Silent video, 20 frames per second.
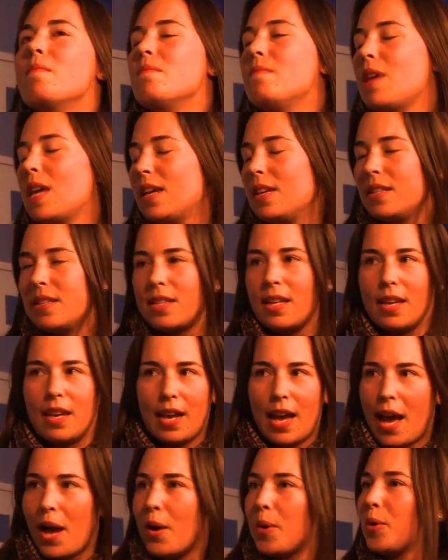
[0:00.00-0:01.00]

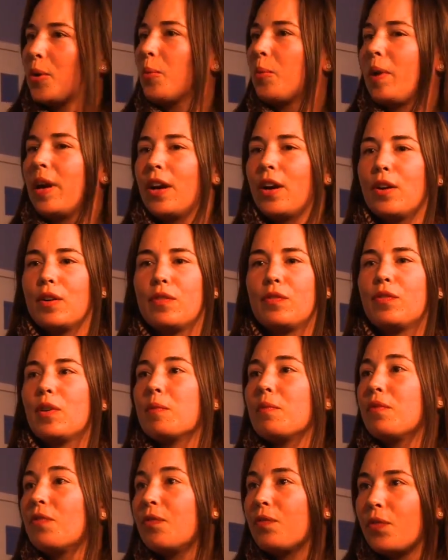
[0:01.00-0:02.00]
amazing outerwear
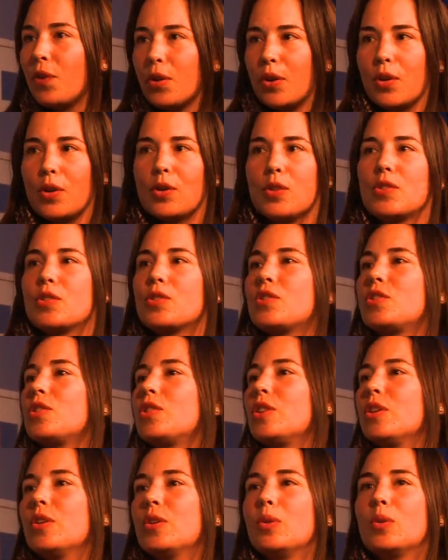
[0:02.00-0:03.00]
from furs
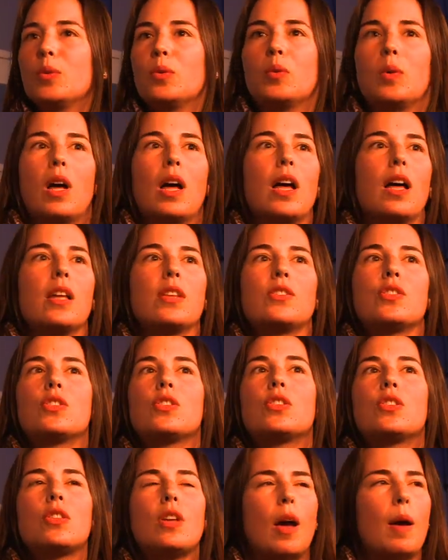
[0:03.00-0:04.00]
to
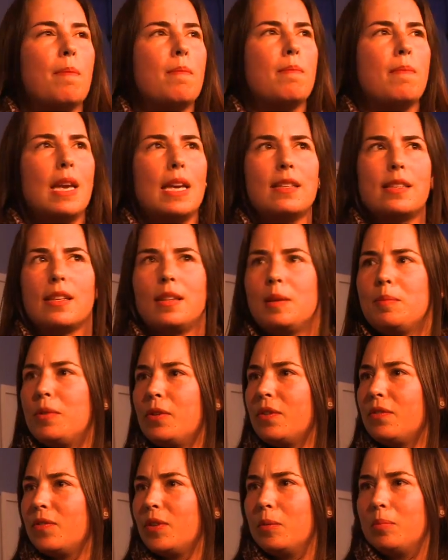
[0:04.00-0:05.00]
amazingly
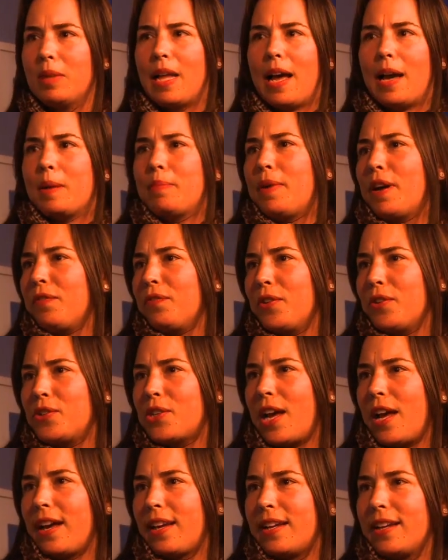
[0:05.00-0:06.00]
beautiful black puffer
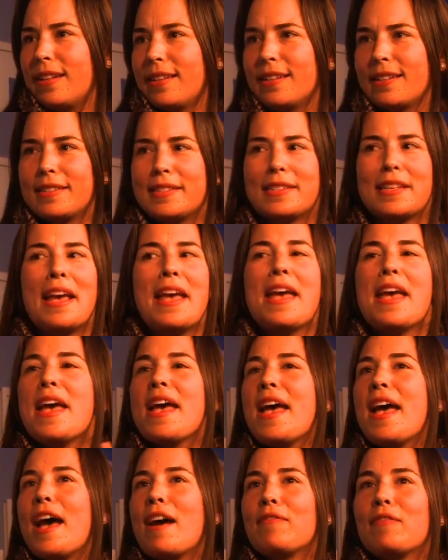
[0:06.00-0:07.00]
jackets
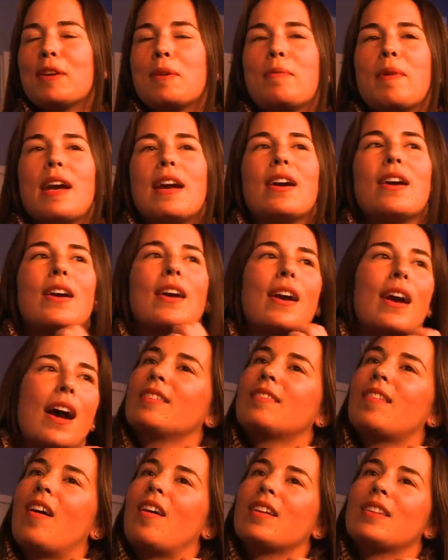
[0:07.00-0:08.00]
everywhere,
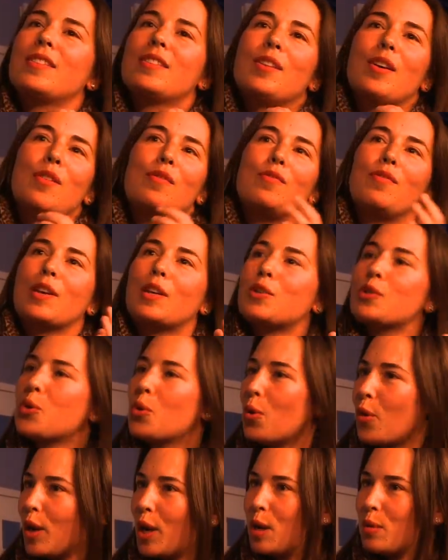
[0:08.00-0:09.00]
lots of
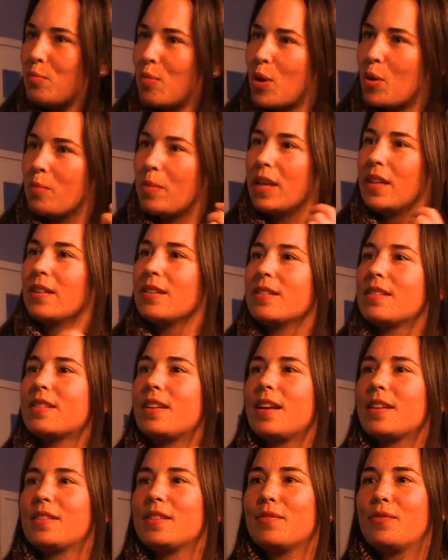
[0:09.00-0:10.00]
Victorian moments,
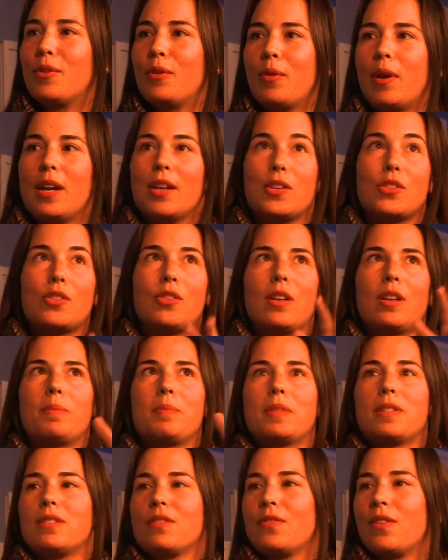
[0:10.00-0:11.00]
lots of great
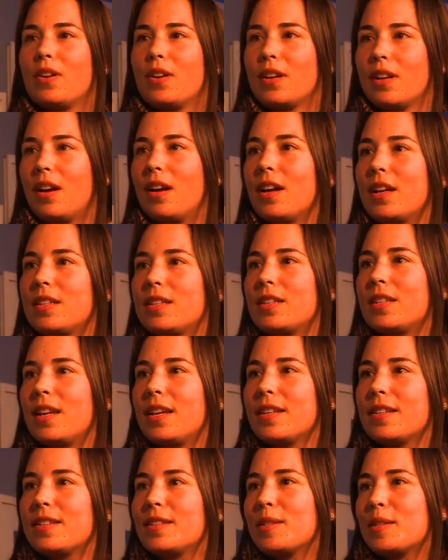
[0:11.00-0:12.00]
trips to foreign
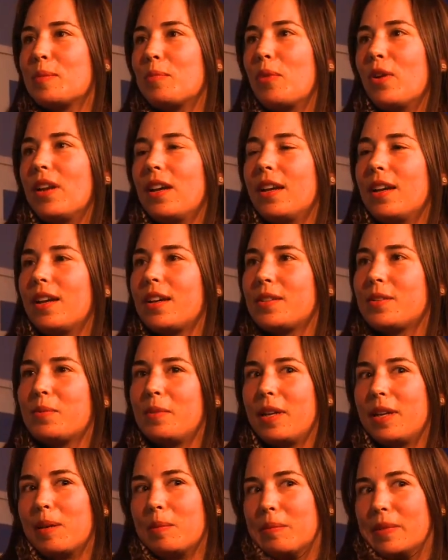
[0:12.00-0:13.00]
continents. This morning I got to
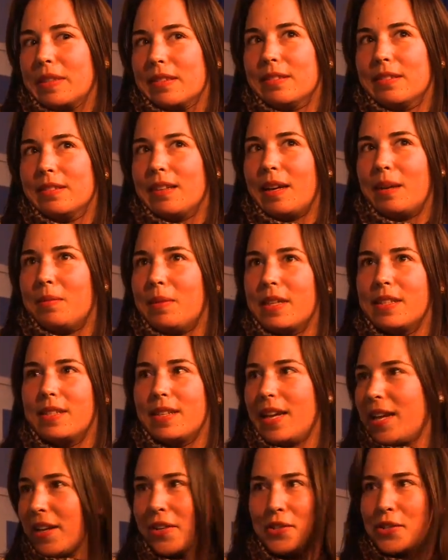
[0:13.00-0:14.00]
wake up and I went
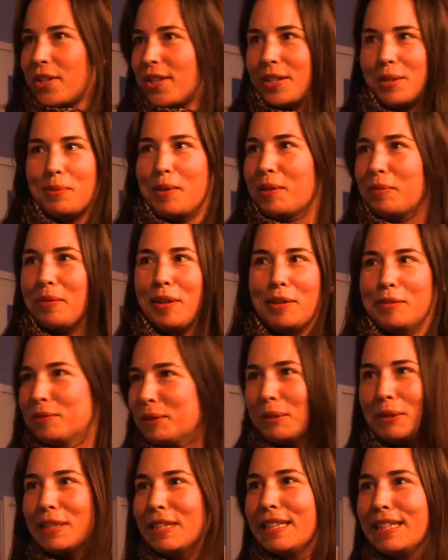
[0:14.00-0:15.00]
to Asia with Ralph
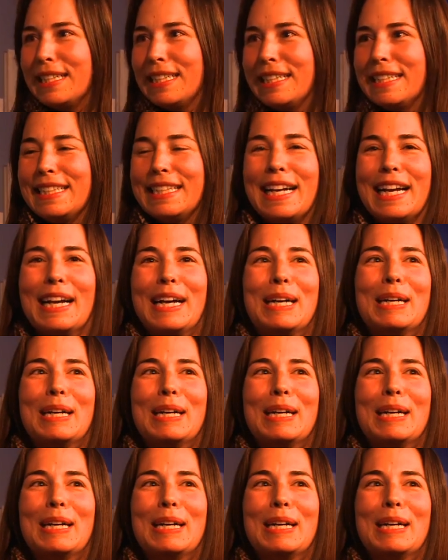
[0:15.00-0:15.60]
Lauren,